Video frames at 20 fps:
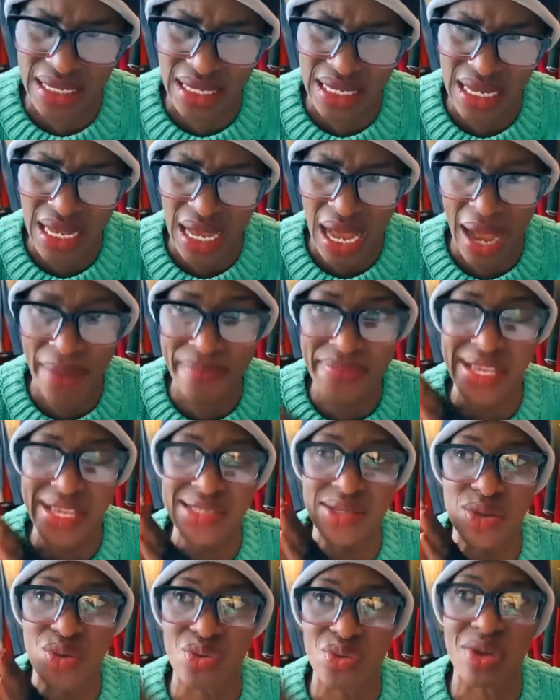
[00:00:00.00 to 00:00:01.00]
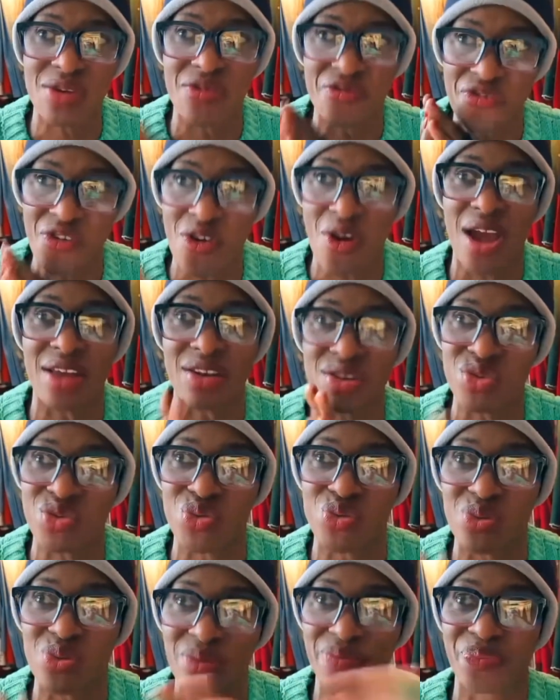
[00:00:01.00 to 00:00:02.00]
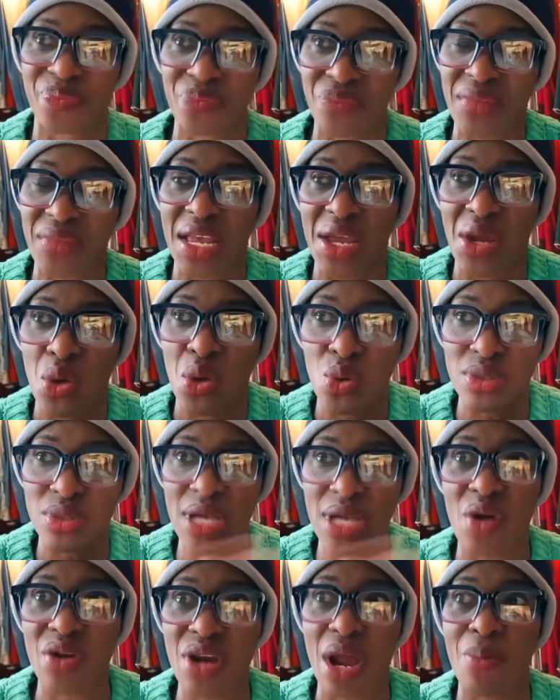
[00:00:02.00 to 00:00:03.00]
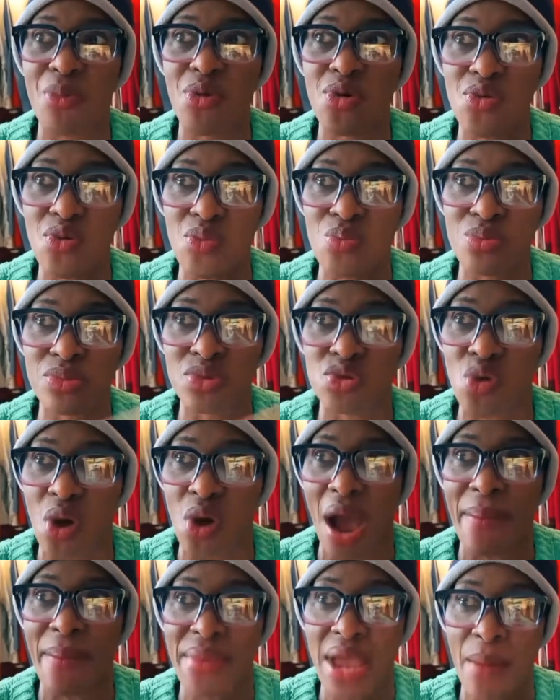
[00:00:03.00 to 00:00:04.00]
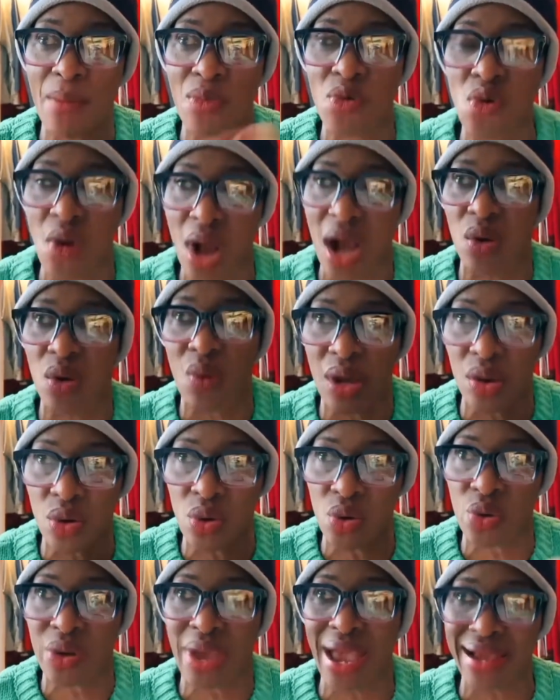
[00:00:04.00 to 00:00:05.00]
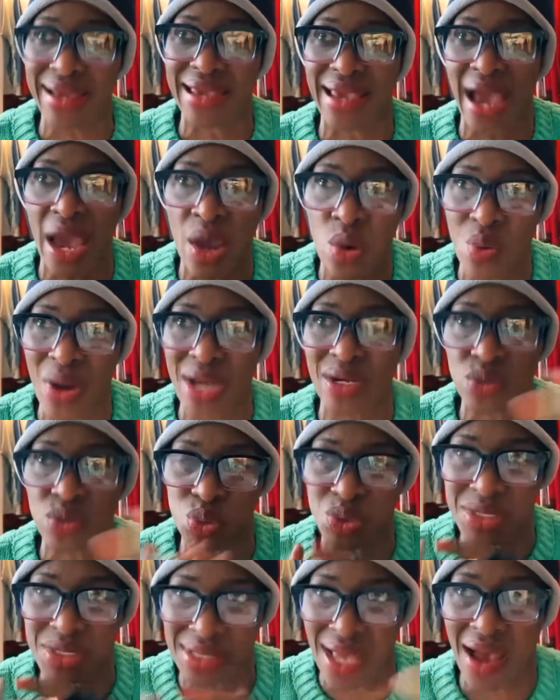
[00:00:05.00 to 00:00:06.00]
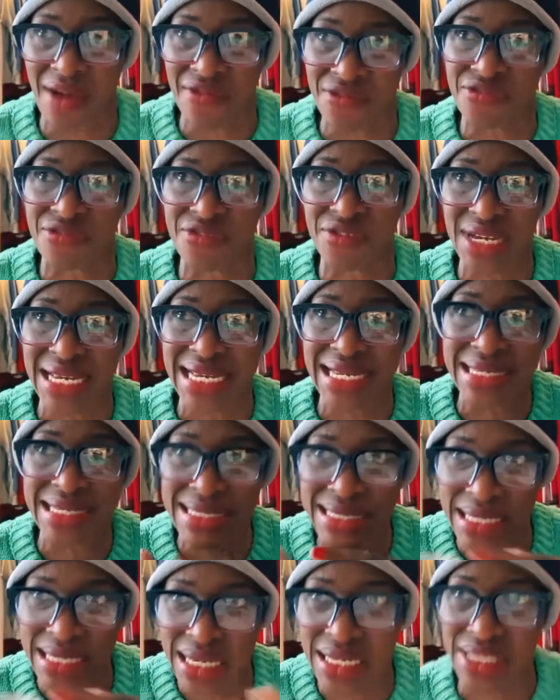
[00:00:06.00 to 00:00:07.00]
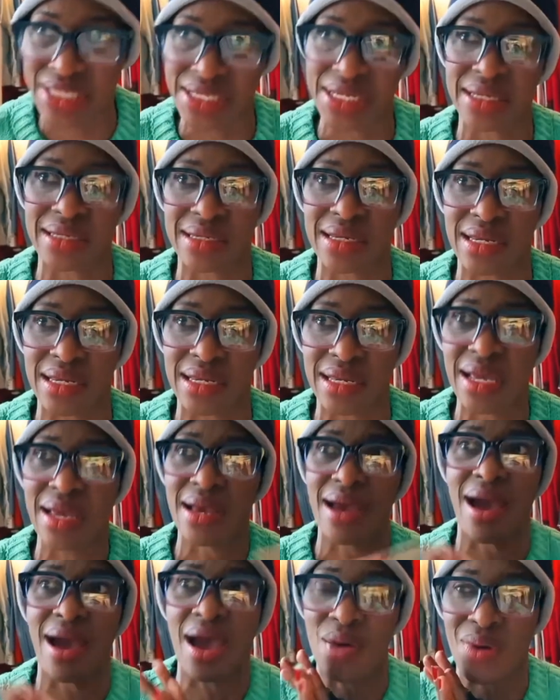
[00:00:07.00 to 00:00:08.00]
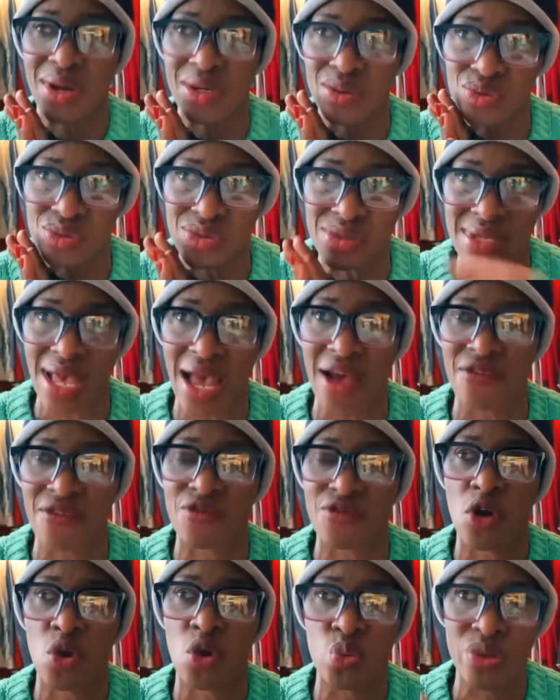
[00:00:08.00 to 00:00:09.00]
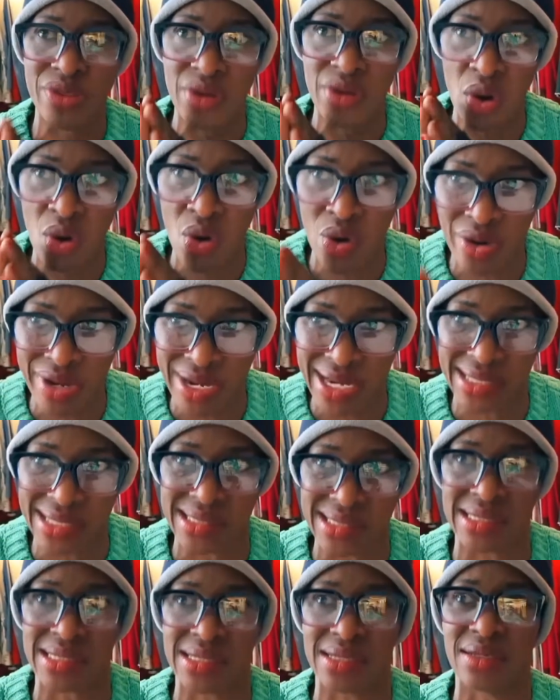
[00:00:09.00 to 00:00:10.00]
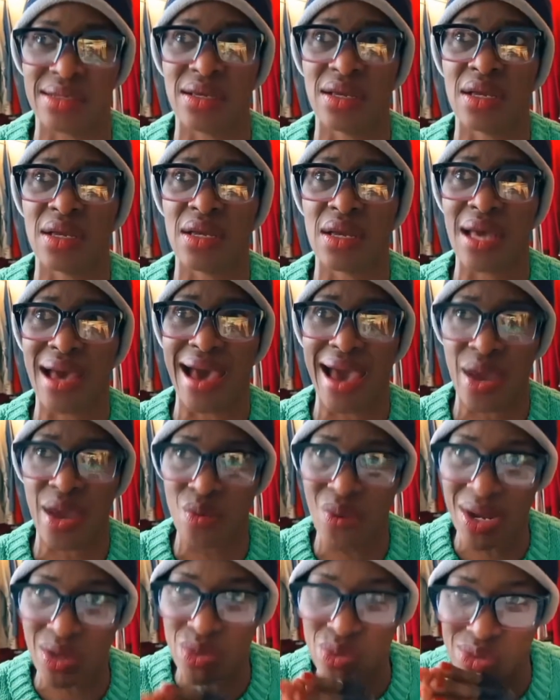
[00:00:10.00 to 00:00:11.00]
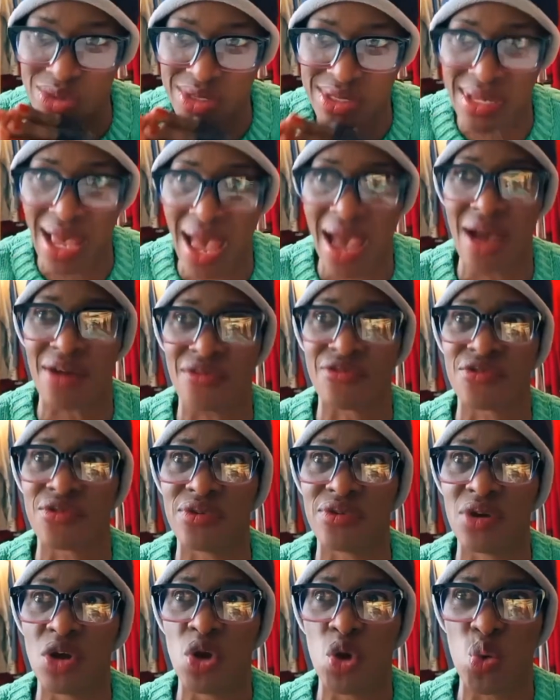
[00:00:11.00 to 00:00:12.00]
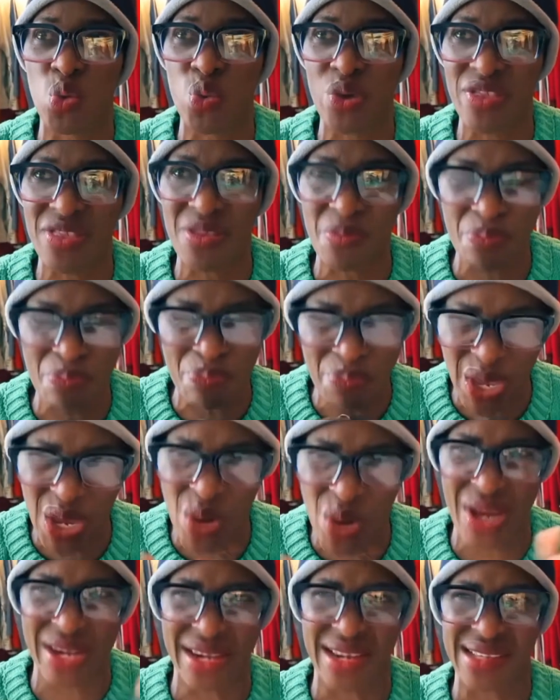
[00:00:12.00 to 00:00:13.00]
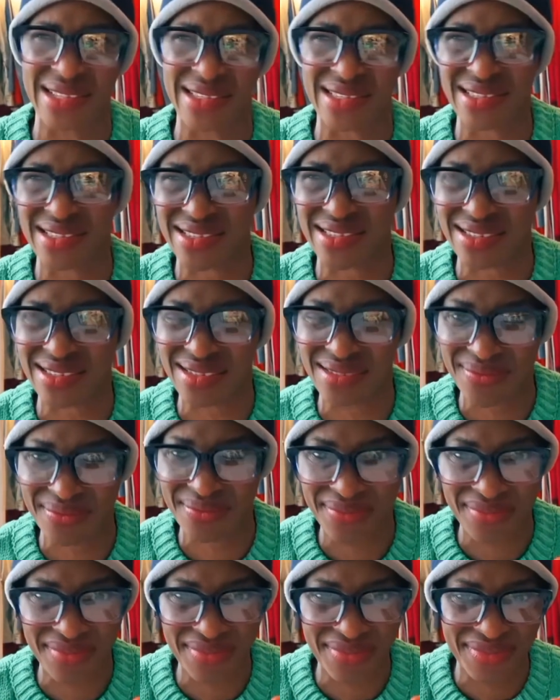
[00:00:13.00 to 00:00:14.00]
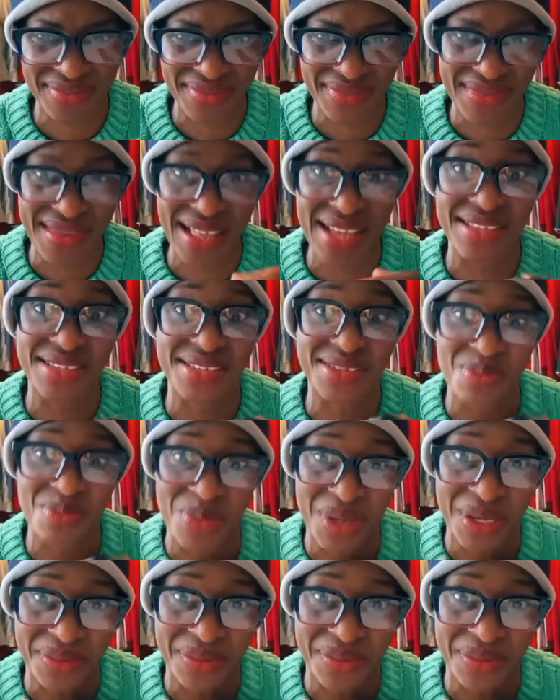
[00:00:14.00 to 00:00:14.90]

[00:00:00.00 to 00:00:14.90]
I'm just looking forward to... Ushaona Mungu mtu ameamua kwa roho yake, I want to serve diligently. I want to serve with honesty. I want to serve with pureness. That is me.